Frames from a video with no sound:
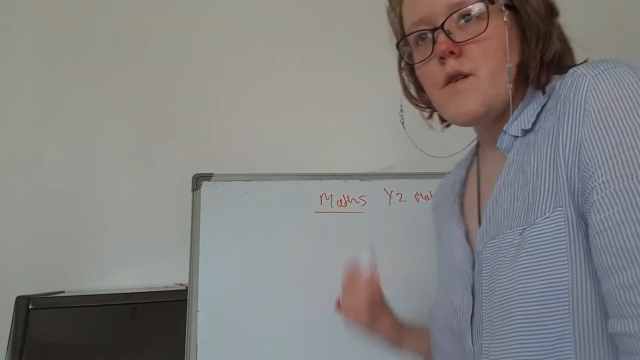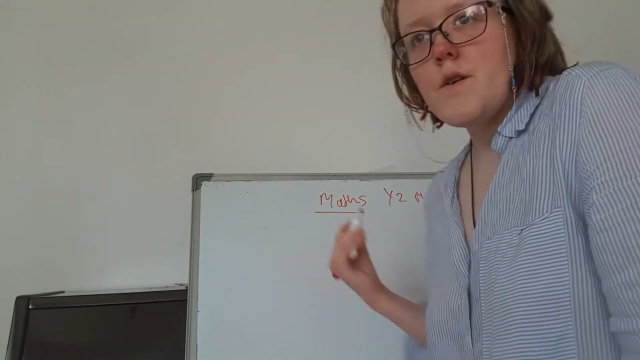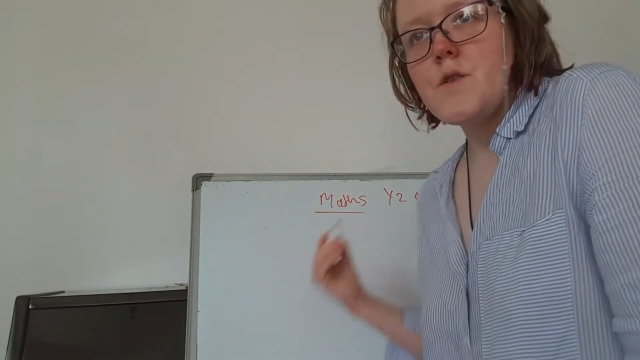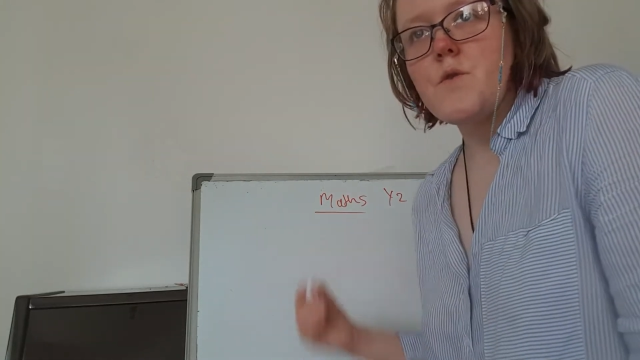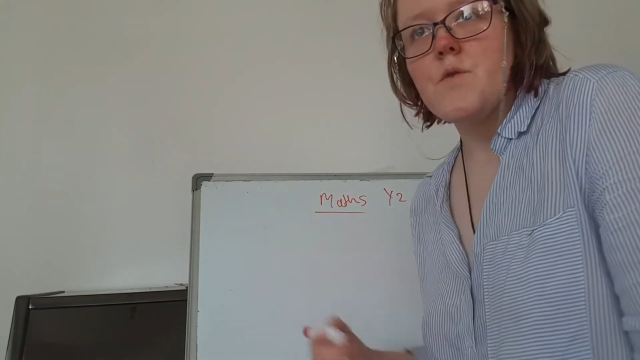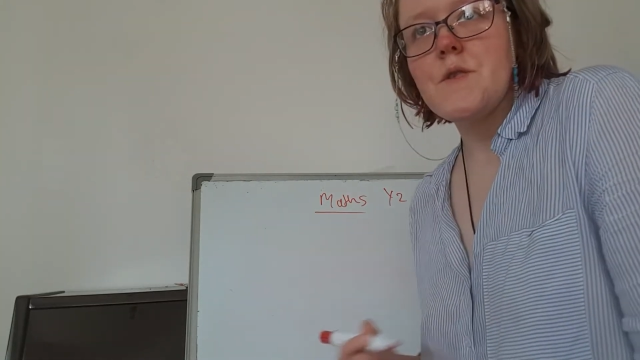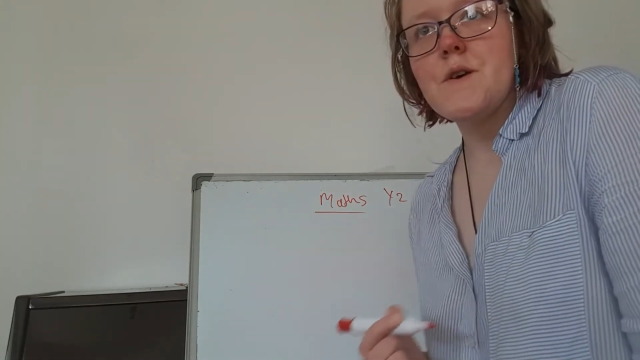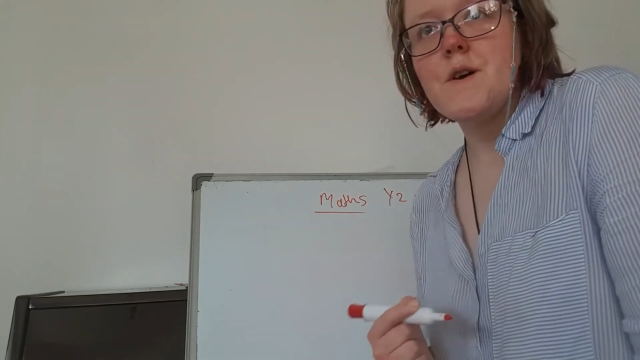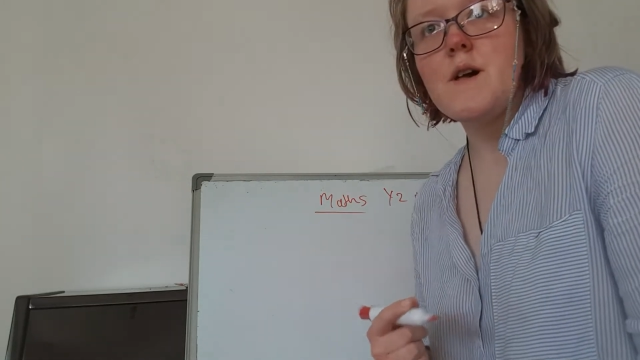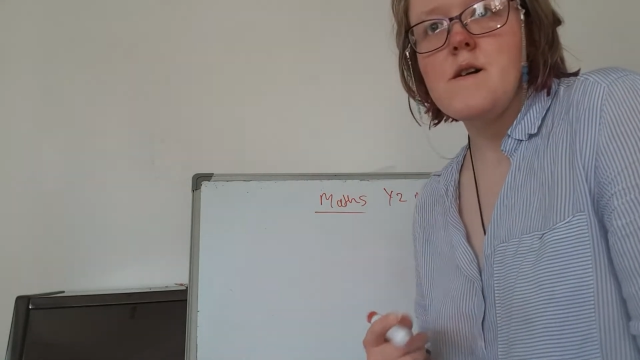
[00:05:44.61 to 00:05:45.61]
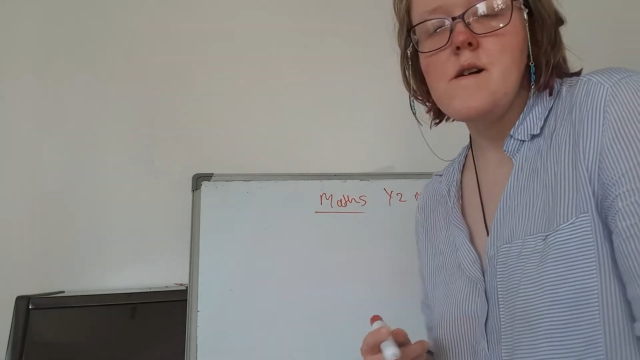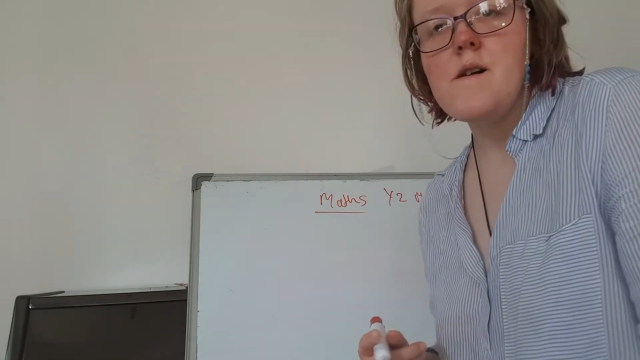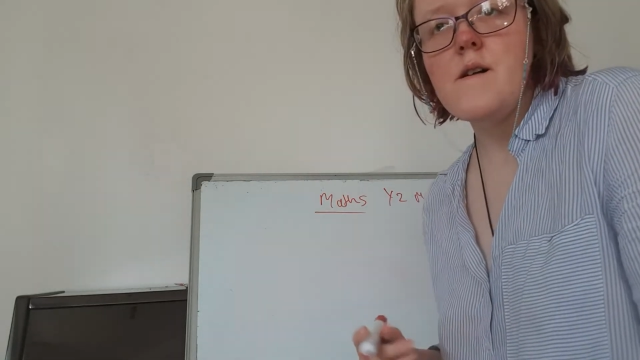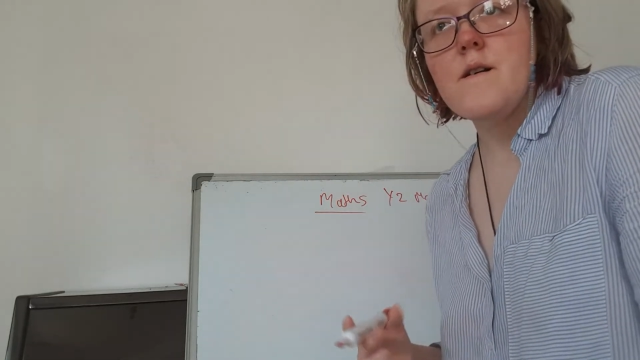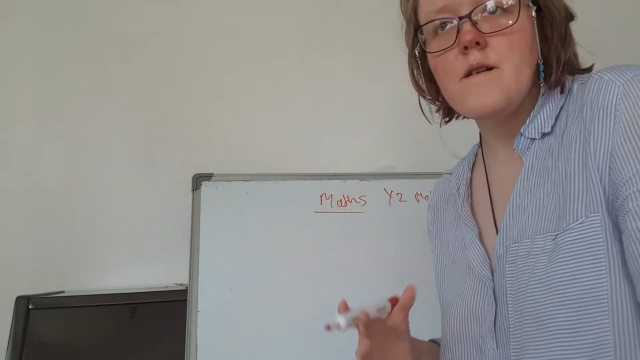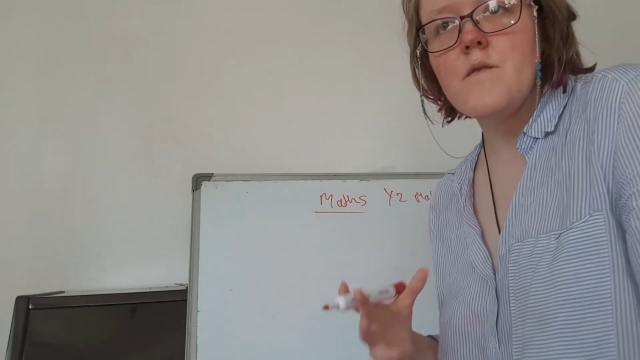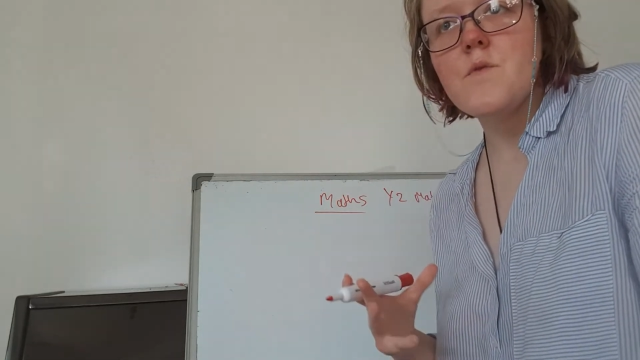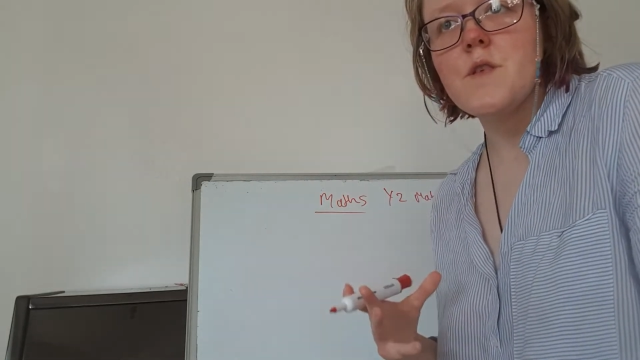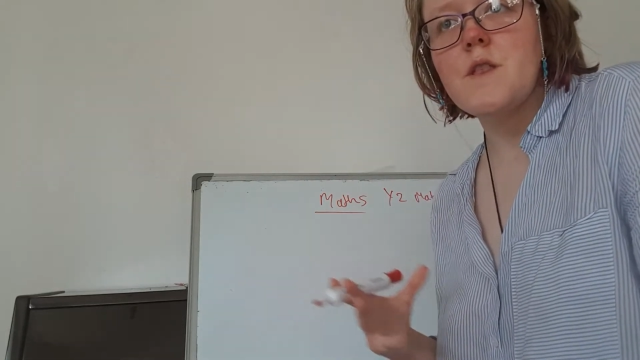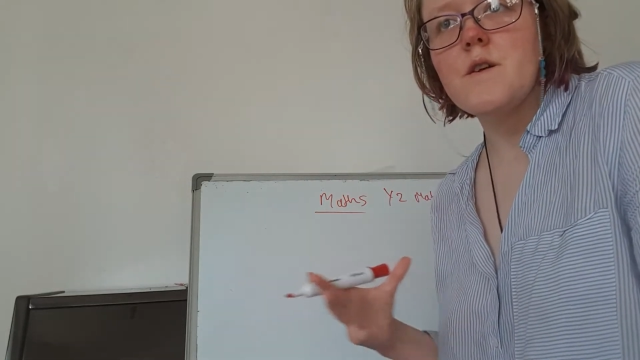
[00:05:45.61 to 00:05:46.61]
I taught I
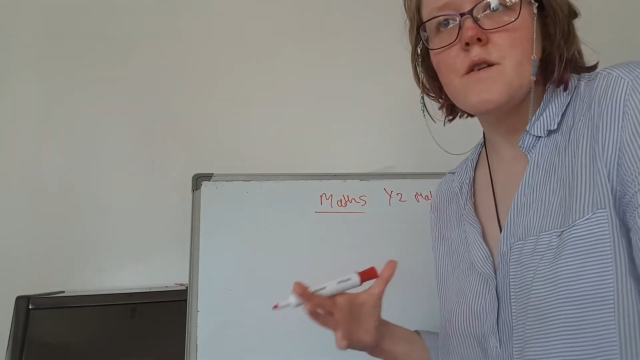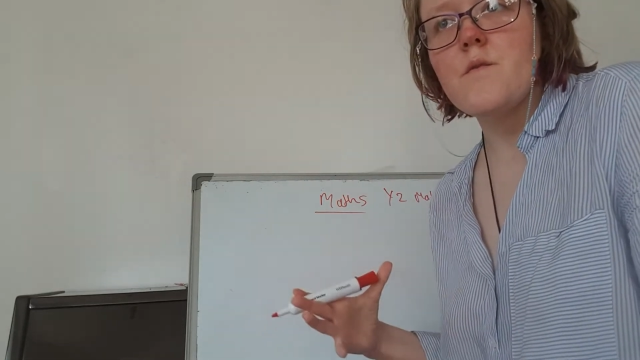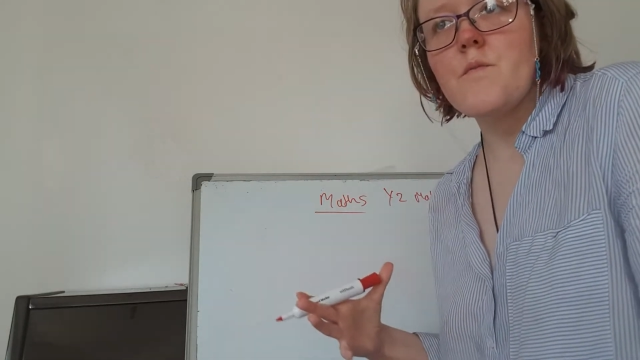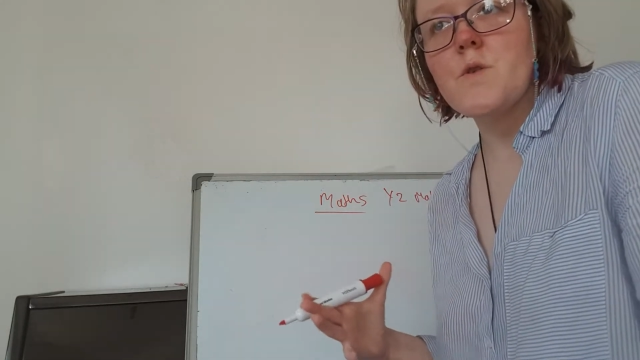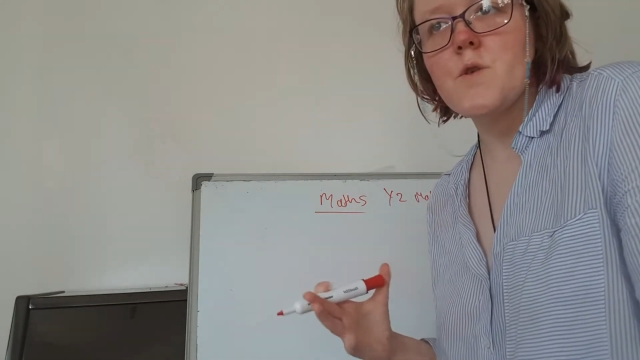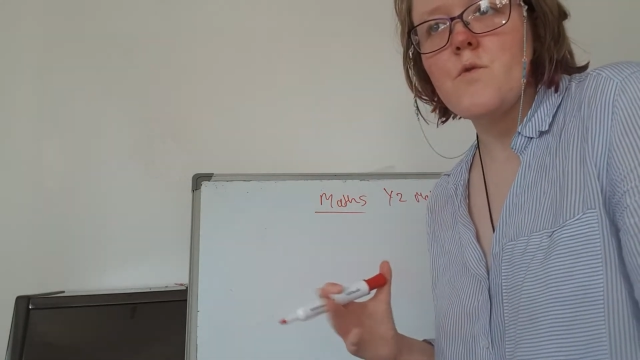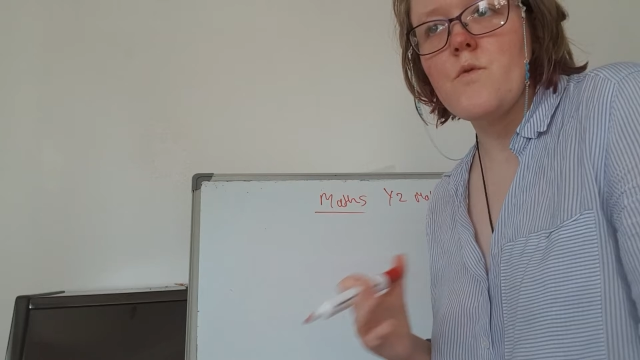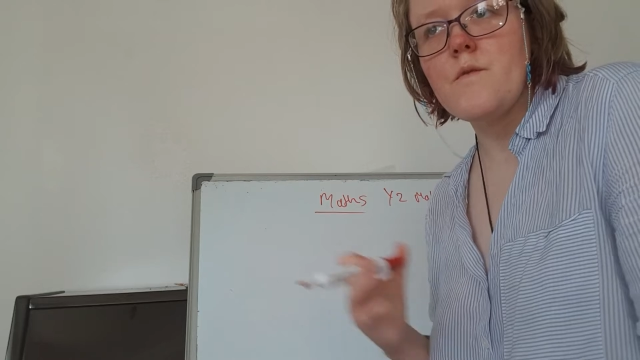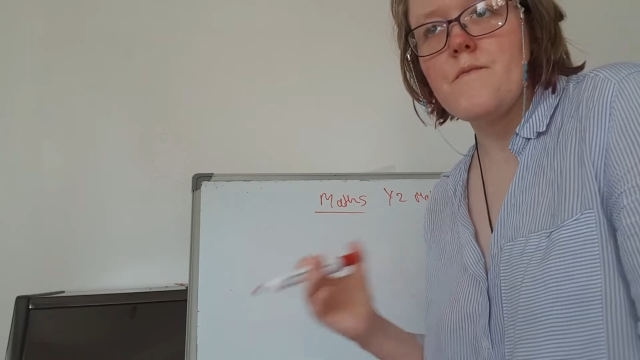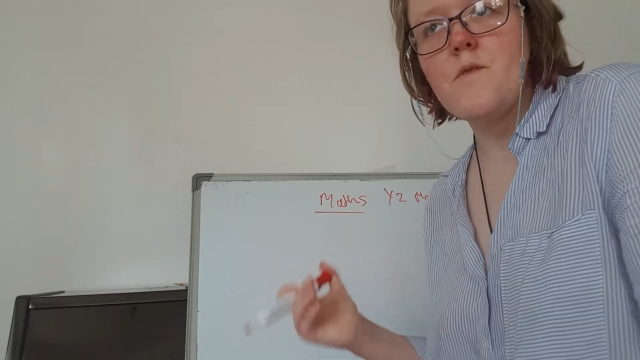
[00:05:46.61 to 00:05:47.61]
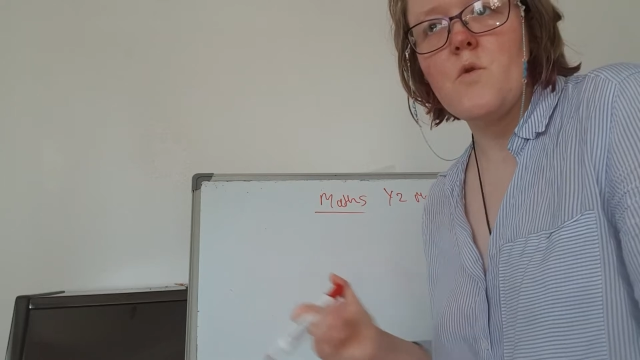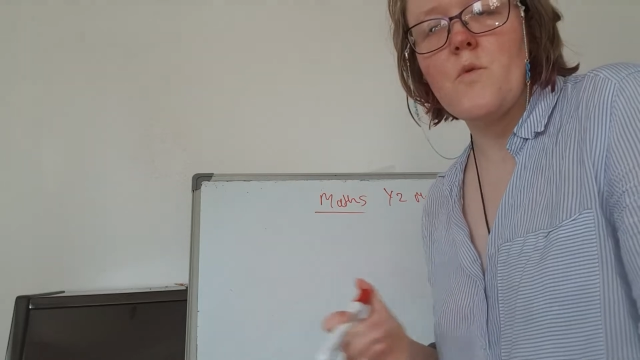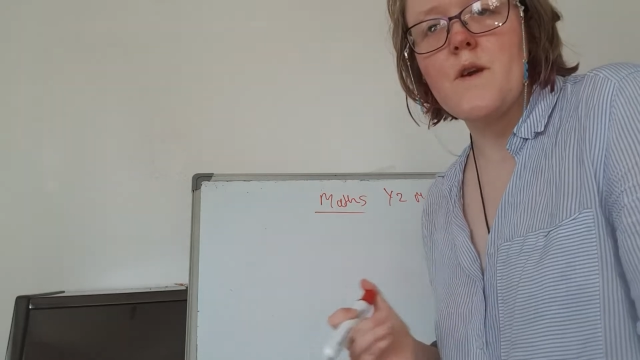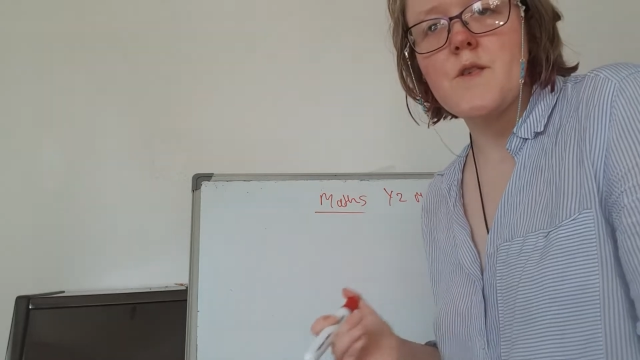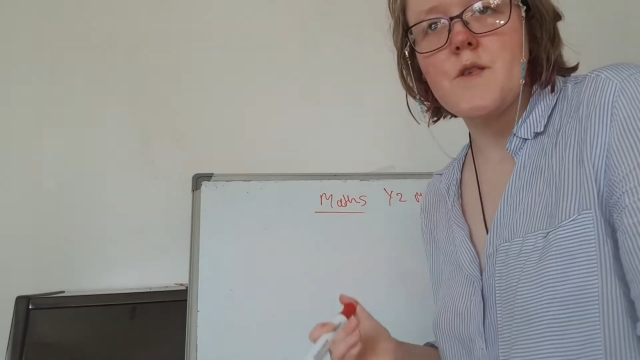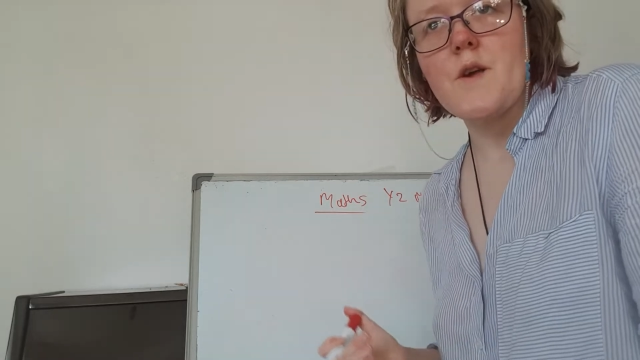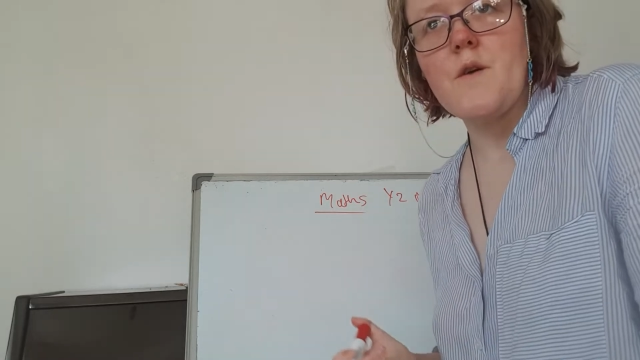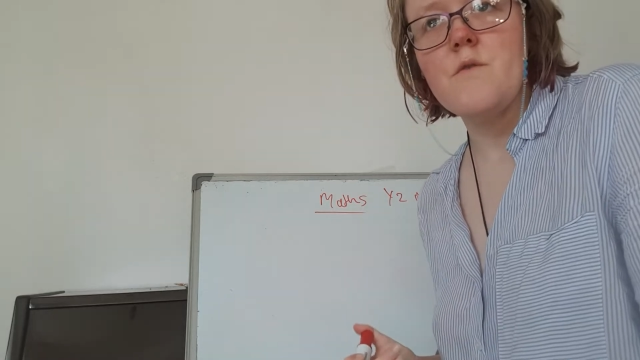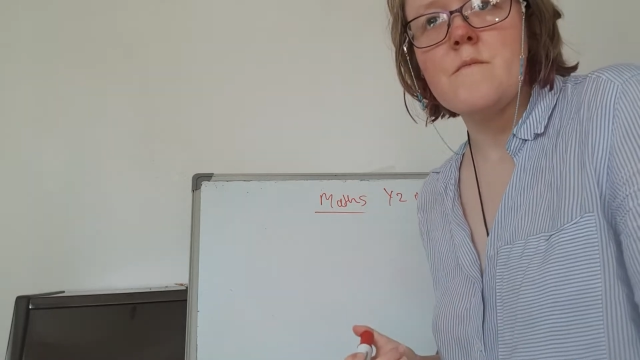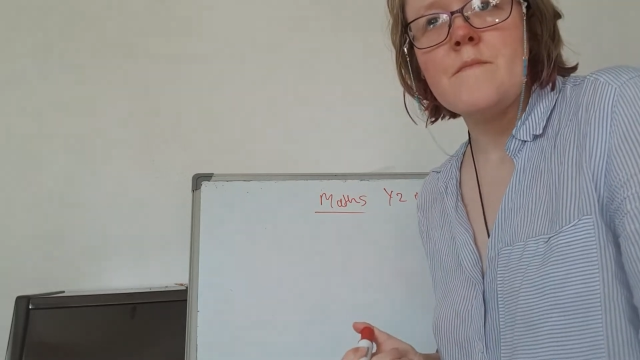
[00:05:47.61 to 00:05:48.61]
was in a school a few weeks
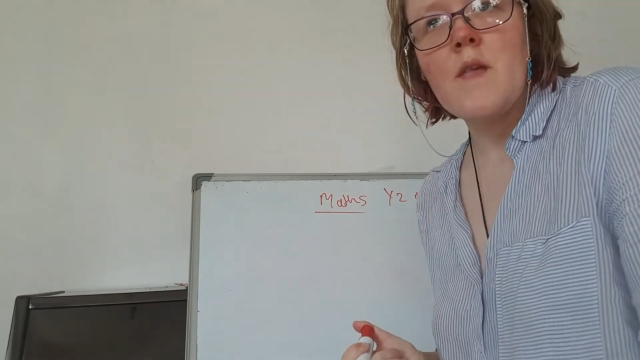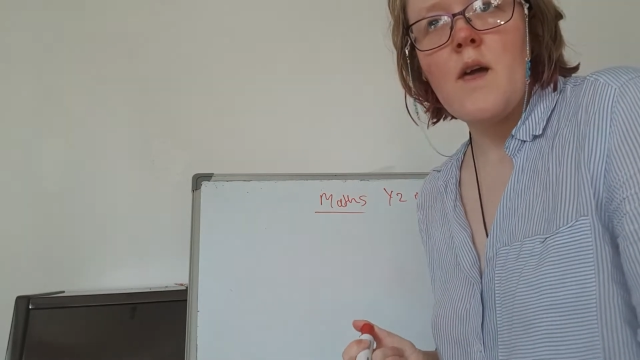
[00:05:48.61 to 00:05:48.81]
ago,